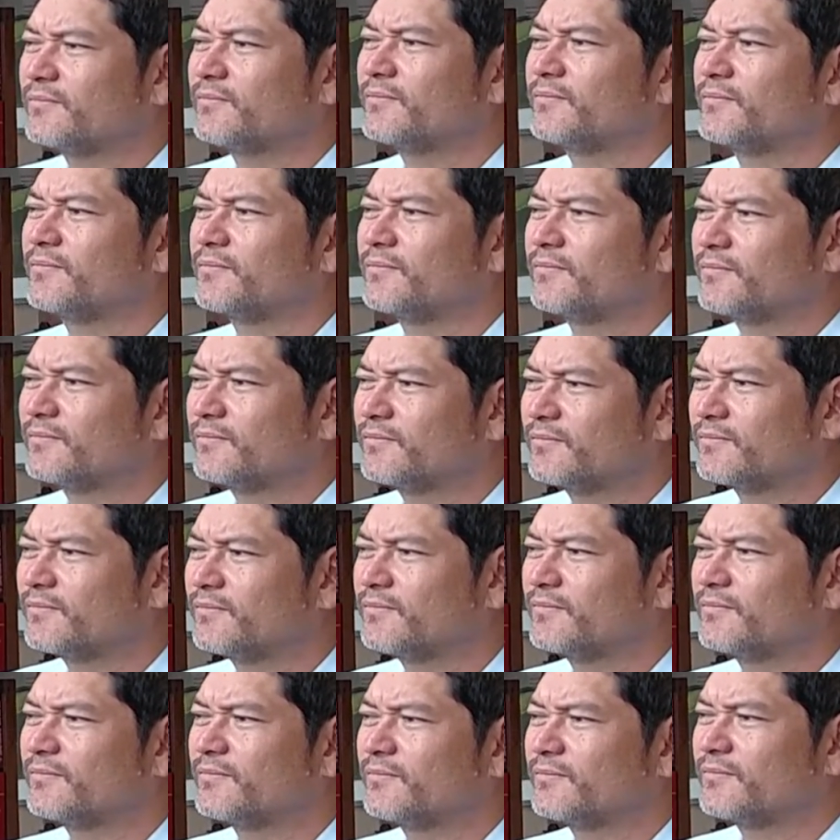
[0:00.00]

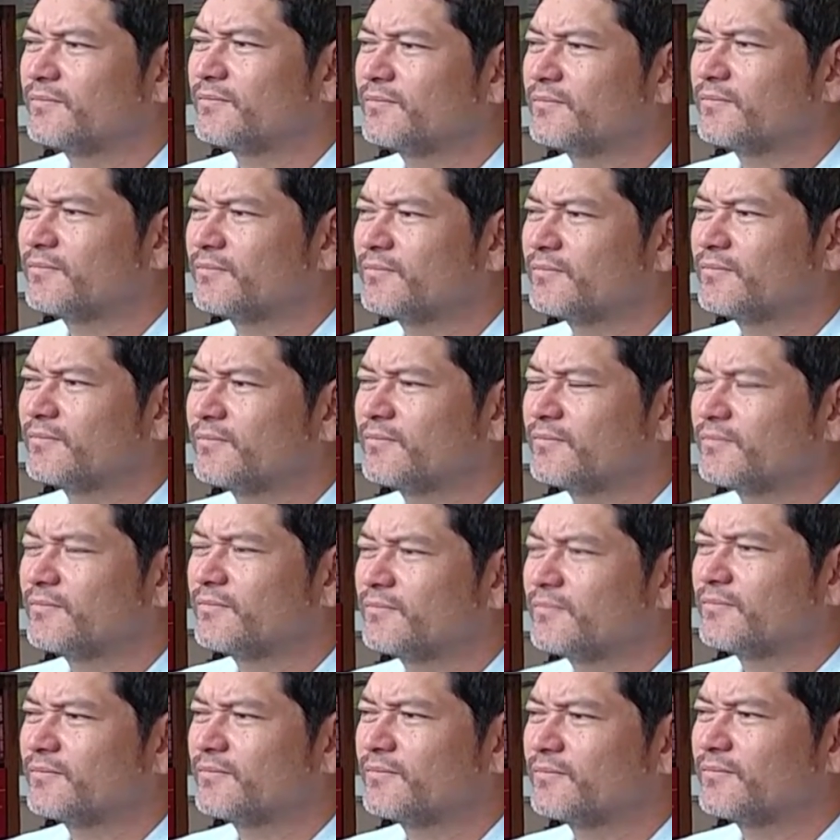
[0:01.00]

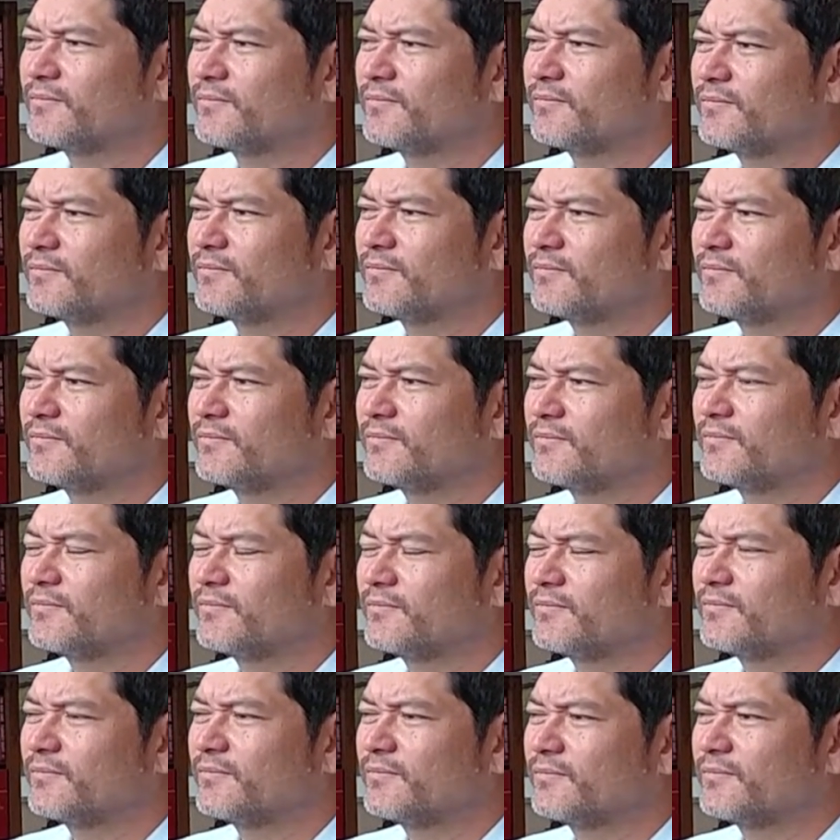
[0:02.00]

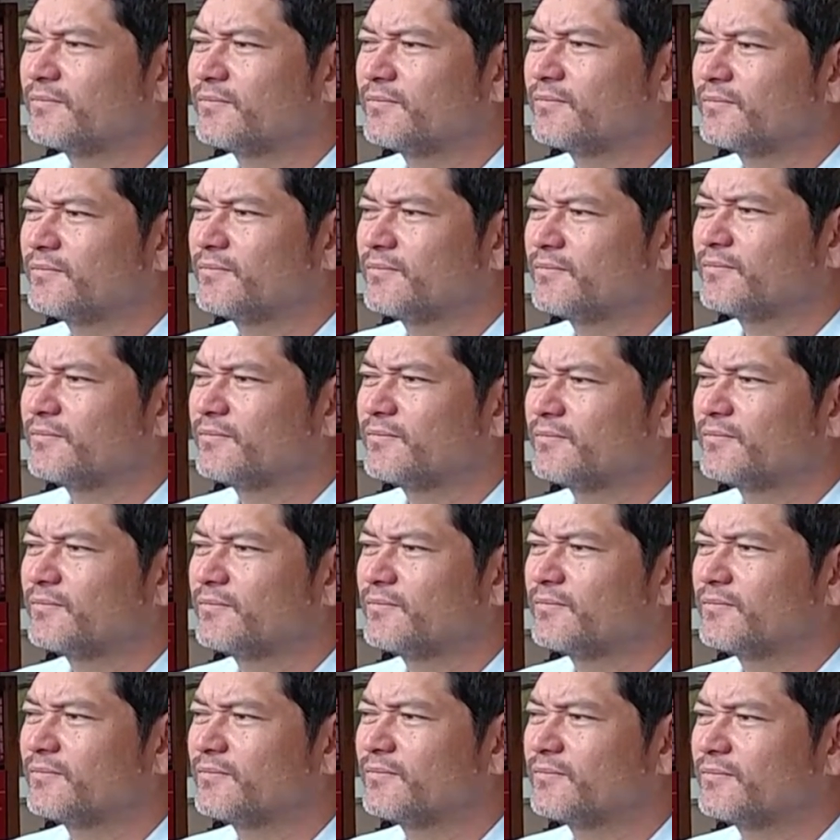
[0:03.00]

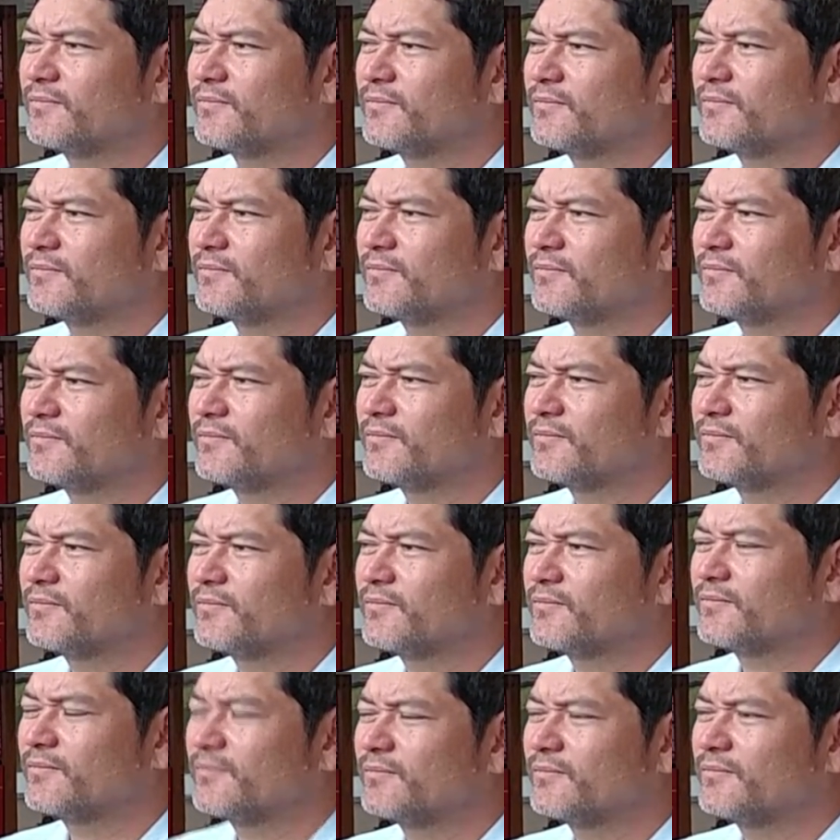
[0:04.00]

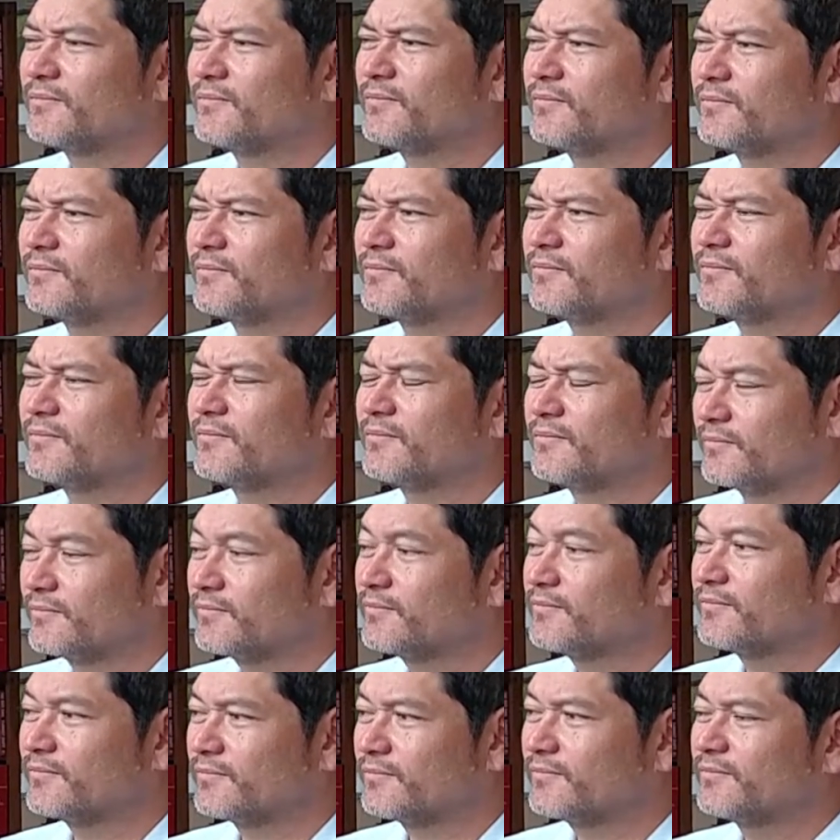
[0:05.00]

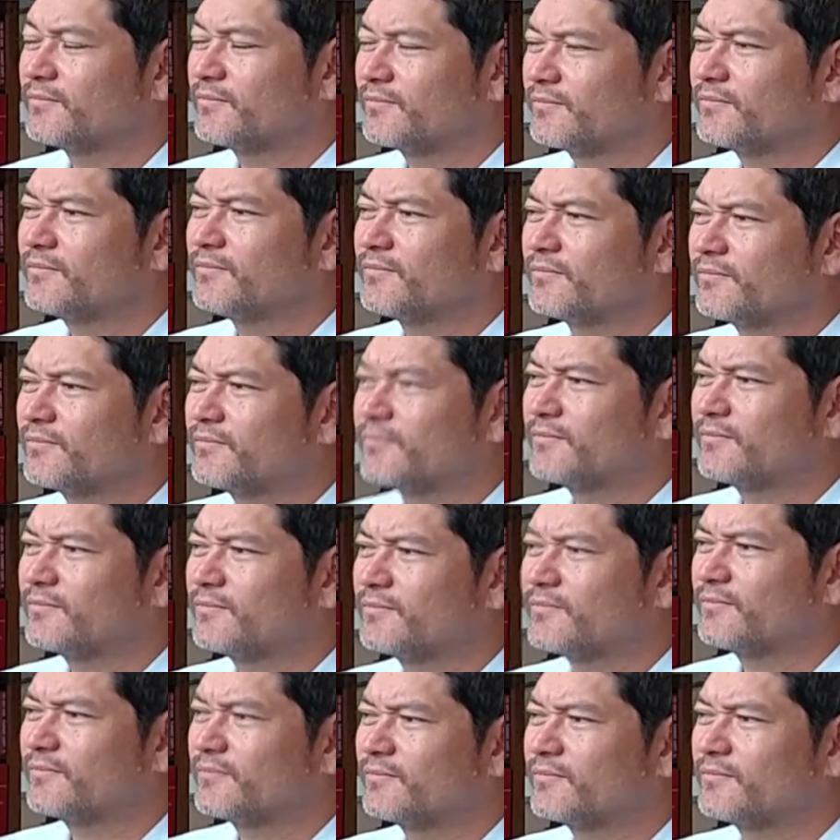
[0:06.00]

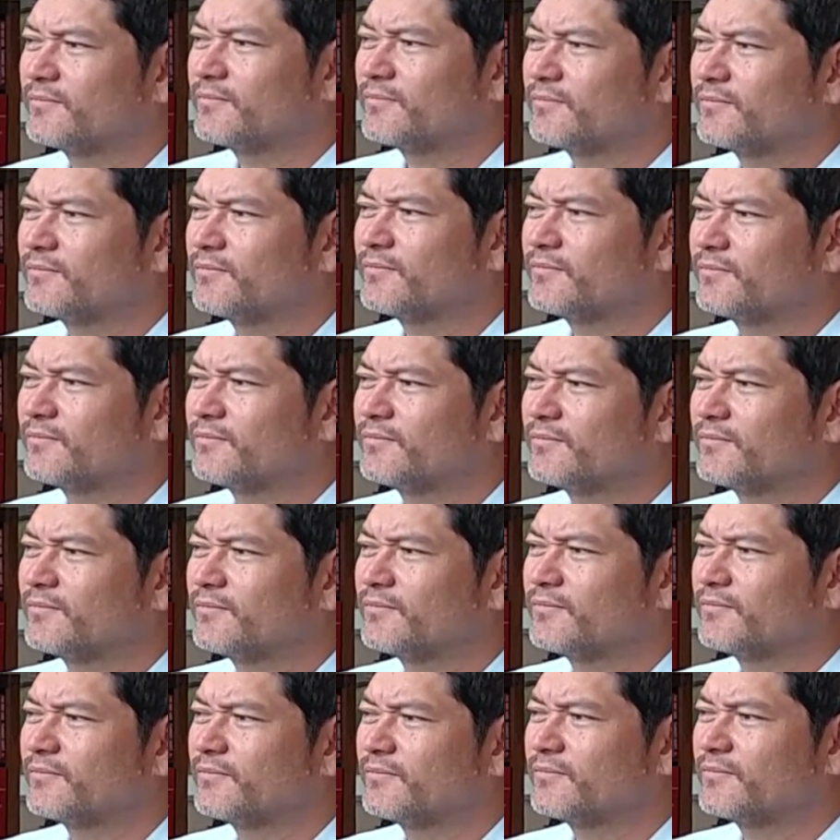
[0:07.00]
The person shown says nothing.